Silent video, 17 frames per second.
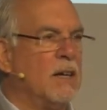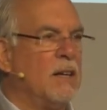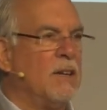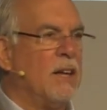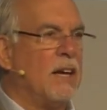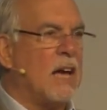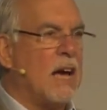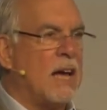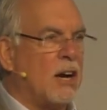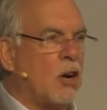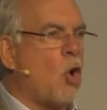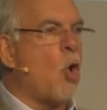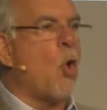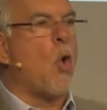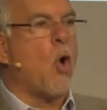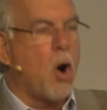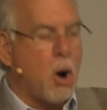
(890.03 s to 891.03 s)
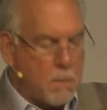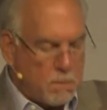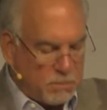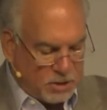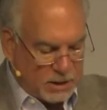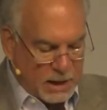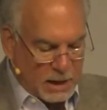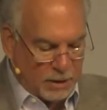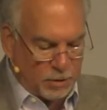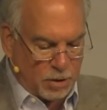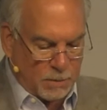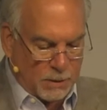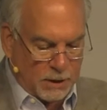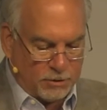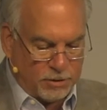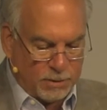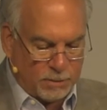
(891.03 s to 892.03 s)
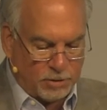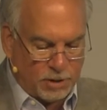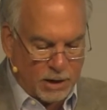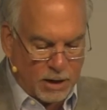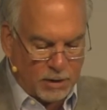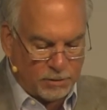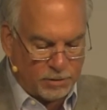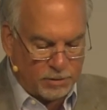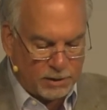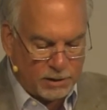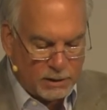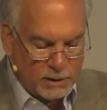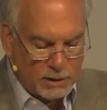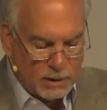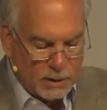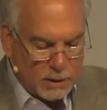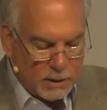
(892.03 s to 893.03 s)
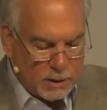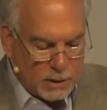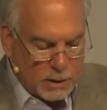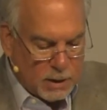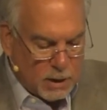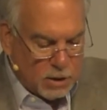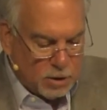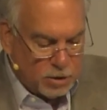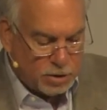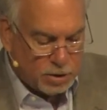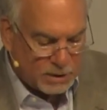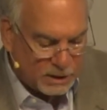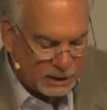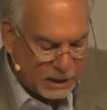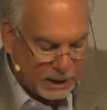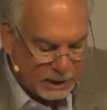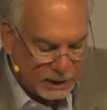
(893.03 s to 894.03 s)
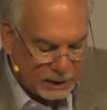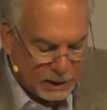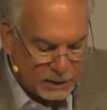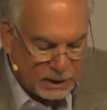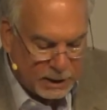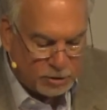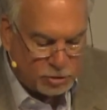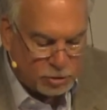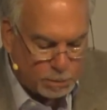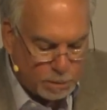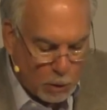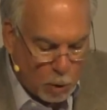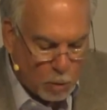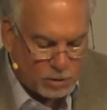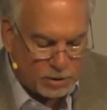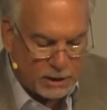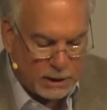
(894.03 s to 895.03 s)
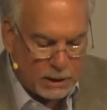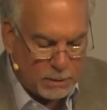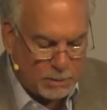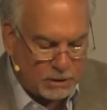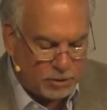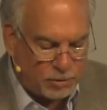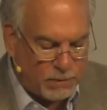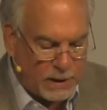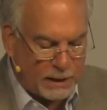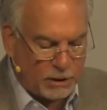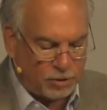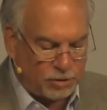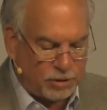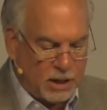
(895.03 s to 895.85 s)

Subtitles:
They got a quorum together amongst themselves to the king, and they spoke to him as follows.